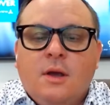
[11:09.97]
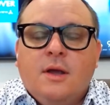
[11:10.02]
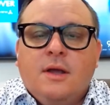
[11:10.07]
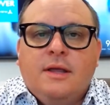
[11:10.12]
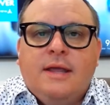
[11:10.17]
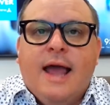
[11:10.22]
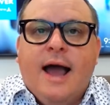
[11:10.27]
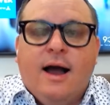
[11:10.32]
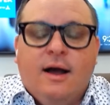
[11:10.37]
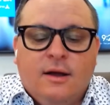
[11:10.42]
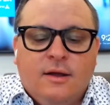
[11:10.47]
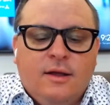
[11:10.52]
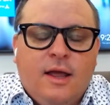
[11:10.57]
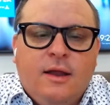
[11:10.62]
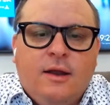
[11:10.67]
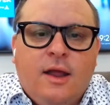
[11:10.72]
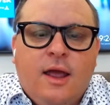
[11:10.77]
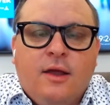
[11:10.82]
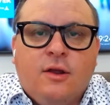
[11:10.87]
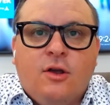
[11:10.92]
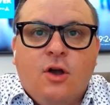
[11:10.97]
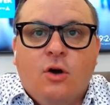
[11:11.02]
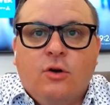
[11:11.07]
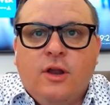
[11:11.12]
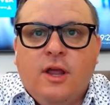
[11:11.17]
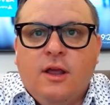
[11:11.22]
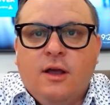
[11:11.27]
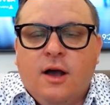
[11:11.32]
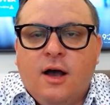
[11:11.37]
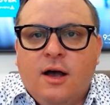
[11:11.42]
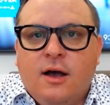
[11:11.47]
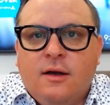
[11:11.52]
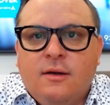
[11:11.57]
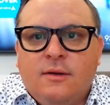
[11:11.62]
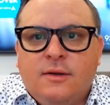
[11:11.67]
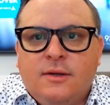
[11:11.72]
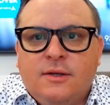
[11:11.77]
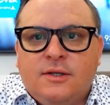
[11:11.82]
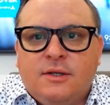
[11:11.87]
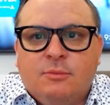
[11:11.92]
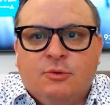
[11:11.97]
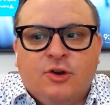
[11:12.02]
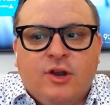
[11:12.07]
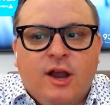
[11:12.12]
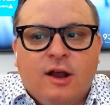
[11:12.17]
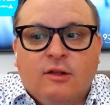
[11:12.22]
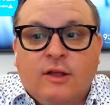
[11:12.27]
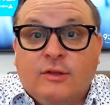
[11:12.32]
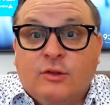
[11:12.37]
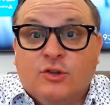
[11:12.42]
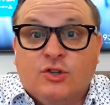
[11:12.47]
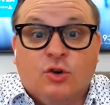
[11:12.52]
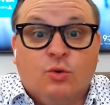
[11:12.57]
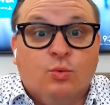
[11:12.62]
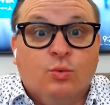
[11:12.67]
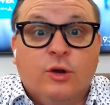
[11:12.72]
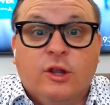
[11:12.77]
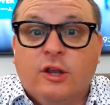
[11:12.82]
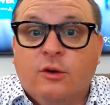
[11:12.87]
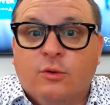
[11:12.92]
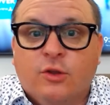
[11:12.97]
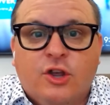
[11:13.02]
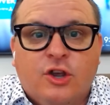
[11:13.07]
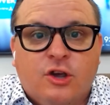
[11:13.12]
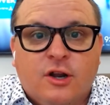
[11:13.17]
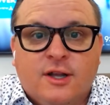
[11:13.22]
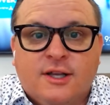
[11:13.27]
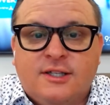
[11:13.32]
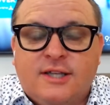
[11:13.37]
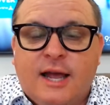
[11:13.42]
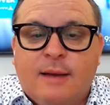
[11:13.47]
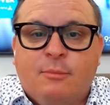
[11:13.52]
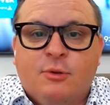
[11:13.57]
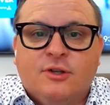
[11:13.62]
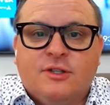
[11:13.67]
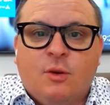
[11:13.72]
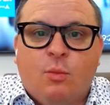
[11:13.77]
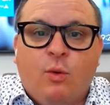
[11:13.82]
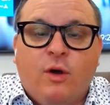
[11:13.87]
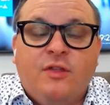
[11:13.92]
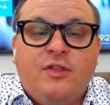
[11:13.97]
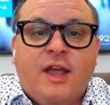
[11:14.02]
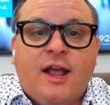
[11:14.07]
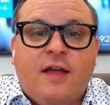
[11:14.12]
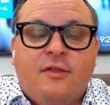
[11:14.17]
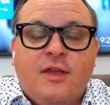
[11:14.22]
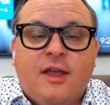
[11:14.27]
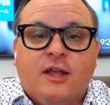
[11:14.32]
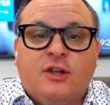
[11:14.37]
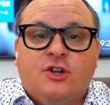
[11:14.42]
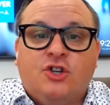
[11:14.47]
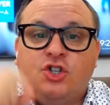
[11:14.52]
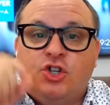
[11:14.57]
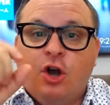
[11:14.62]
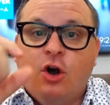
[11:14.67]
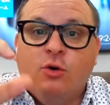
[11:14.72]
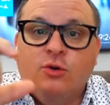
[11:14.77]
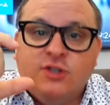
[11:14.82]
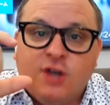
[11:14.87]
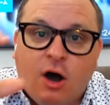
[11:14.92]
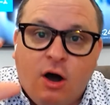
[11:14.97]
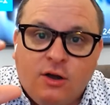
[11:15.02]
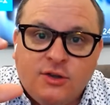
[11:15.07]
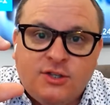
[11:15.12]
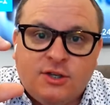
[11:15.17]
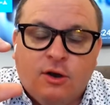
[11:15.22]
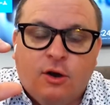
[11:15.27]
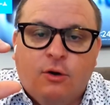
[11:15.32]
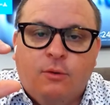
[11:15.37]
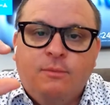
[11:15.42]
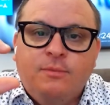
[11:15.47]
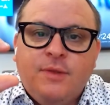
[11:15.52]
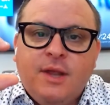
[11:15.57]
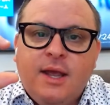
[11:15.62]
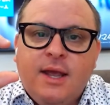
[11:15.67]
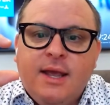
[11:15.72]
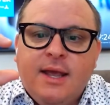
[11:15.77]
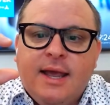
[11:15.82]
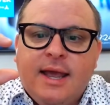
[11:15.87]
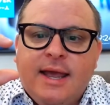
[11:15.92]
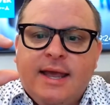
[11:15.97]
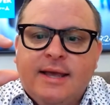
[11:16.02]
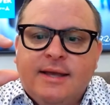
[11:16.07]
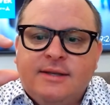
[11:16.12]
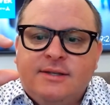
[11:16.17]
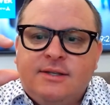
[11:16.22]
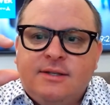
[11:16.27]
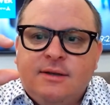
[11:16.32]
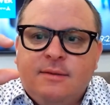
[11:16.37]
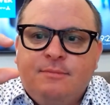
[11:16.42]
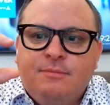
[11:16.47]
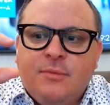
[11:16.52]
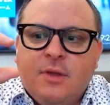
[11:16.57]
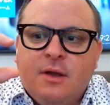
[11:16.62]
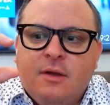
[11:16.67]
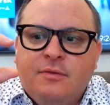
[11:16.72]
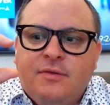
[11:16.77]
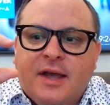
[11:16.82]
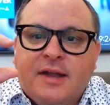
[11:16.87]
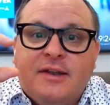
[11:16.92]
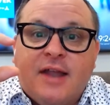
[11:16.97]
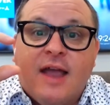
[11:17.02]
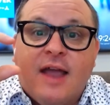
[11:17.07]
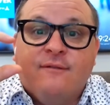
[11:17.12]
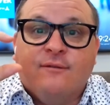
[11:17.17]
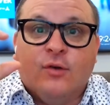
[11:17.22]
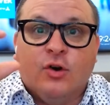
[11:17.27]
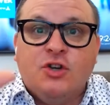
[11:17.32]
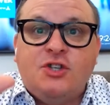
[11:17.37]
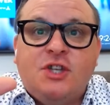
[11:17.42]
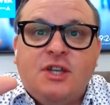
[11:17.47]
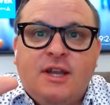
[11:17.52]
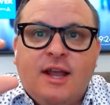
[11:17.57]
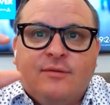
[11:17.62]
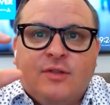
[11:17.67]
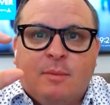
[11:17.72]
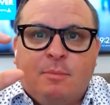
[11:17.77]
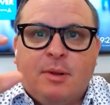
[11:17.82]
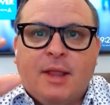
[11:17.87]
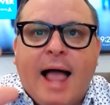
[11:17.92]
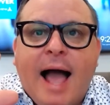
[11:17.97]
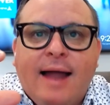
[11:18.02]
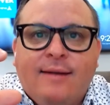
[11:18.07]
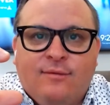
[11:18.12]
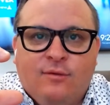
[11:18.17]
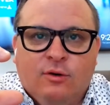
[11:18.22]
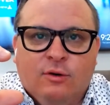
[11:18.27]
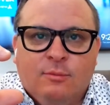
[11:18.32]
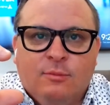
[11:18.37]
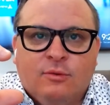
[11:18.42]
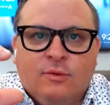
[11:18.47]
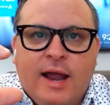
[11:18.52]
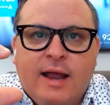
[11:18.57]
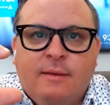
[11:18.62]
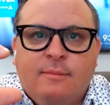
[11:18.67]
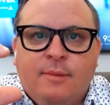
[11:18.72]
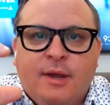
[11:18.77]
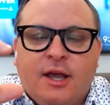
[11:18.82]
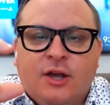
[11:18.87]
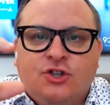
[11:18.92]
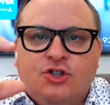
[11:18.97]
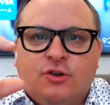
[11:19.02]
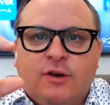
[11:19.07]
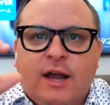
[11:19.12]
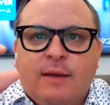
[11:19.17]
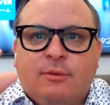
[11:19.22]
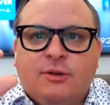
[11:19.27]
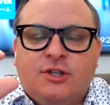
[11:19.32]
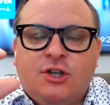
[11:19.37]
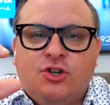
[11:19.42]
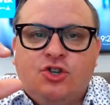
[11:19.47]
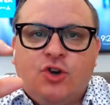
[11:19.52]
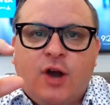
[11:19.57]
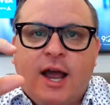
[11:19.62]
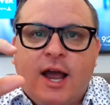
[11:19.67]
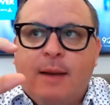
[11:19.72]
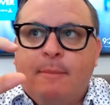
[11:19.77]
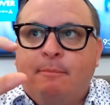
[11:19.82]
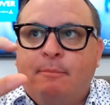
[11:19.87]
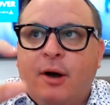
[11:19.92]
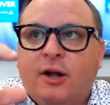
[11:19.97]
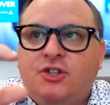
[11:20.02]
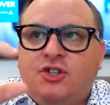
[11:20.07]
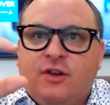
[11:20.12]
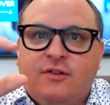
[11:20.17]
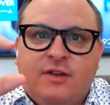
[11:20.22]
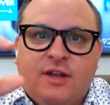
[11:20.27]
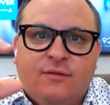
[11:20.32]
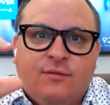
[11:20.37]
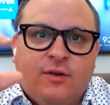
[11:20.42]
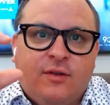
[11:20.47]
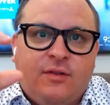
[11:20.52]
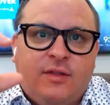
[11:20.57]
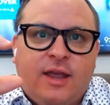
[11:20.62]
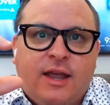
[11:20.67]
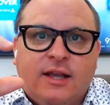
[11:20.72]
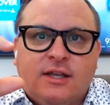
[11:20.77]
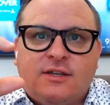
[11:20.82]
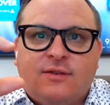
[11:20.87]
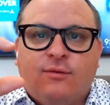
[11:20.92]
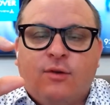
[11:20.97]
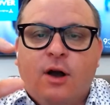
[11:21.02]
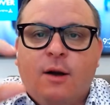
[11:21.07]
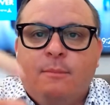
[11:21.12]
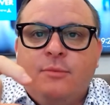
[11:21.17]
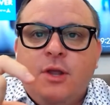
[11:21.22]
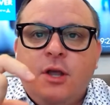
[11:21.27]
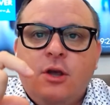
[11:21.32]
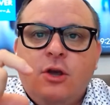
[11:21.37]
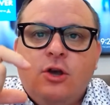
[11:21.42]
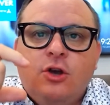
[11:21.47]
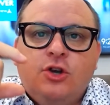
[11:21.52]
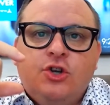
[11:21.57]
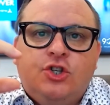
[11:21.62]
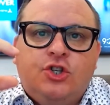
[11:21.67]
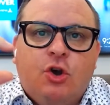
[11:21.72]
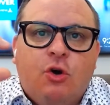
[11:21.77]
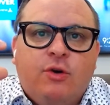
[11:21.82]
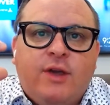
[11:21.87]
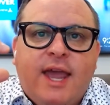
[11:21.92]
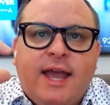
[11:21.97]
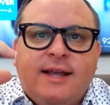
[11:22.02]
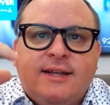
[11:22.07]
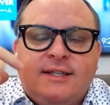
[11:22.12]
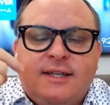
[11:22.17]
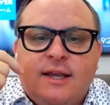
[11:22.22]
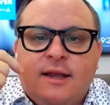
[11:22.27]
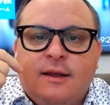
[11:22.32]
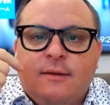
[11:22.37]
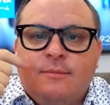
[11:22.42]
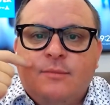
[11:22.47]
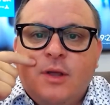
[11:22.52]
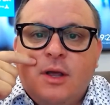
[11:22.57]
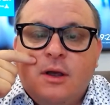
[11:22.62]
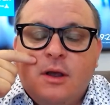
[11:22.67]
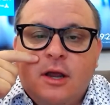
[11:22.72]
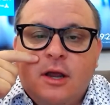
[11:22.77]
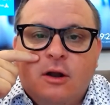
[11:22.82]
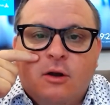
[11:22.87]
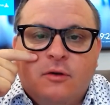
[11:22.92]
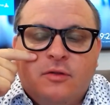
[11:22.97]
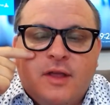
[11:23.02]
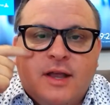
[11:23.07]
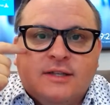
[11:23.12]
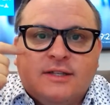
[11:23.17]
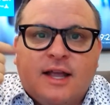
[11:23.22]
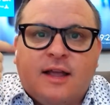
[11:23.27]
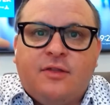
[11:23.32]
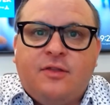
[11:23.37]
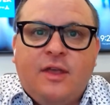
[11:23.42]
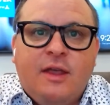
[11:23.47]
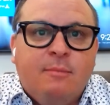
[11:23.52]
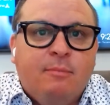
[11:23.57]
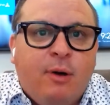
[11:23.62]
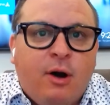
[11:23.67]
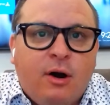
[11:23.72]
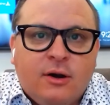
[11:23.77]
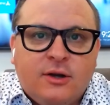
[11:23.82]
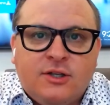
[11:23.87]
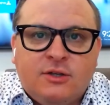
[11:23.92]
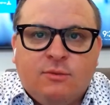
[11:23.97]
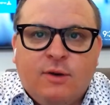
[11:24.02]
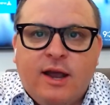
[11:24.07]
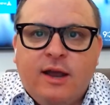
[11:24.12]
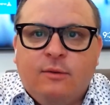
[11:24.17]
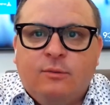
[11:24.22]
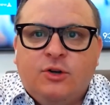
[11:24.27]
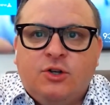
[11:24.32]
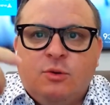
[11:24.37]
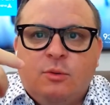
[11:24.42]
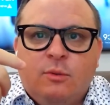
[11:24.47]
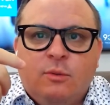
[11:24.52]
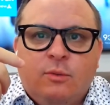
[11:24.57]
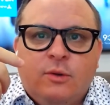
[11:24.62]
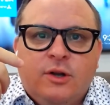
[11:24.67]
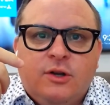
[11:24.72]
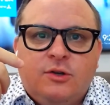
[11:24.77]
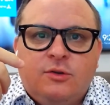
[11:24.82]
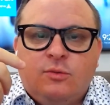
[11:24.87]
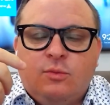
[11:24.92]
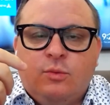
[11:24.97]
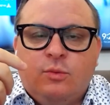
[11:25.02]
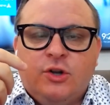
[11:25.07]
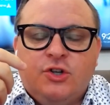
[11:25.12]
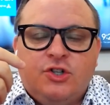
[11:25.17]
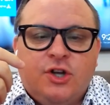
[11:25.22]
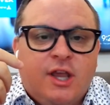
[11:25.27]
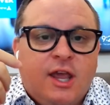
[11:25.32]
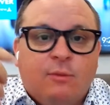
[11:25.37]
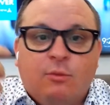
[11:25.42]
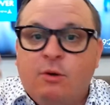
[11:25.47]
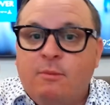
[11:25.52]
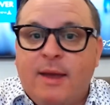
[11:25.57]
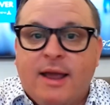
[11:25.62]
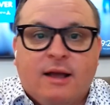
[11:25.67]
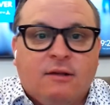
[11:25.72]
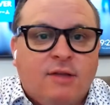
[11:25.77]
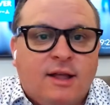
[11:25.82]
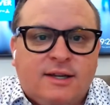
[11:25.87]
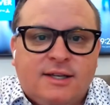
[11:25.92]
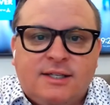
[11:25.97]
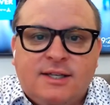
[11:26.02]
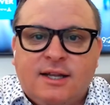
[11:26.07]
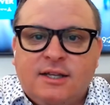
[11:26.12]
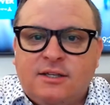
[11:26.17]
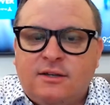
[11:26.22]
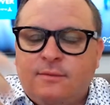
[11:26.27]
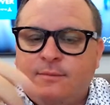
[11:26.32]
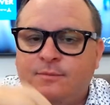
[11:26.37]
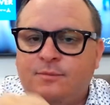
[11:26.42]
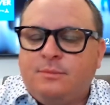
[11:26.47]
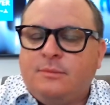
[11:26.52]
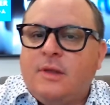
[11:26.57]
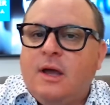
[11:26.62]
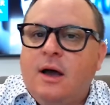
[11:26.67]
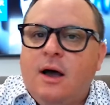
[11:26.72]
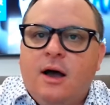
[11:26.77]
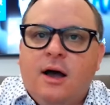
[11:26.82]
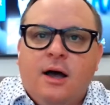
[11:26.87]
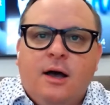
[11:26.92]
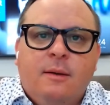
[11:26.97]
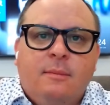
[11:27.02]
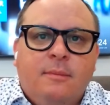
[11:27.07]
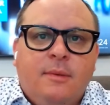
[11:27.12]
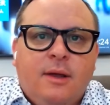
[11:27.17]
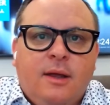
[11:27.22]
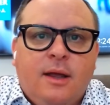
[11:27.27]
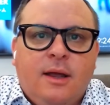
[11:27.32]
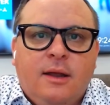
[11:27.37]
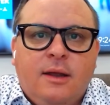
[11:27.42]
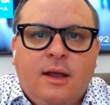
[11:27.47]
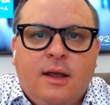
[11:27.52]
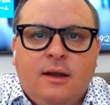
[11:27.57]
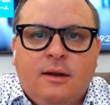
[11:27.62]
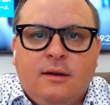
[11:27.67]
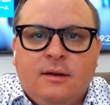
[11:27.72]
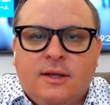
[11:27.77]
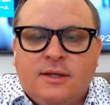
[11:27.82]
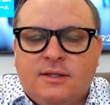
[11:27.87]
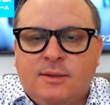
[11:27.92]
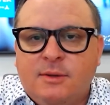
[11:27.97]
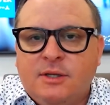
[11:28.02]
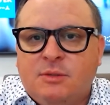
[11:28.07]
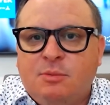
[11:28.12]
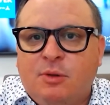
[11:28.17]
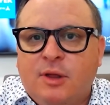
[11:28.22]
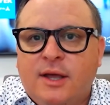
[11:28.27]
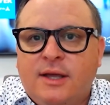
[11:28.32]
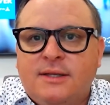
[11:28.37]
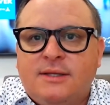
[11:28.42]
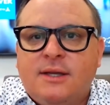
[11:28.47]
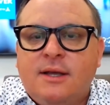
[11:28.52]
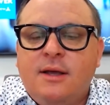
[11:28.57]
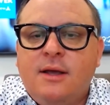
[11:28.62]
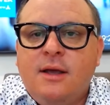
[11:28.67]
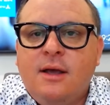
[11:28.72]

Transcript: Yeah, and Cody, similar to Caroline, those are really, really good examples. And one thing I think it shows also is the diversity of the platform, right? Because you're able to try a bunch of different things, from showcasing, things like theme parks, right? Which again would make a lot of sense in Kissimmee's place.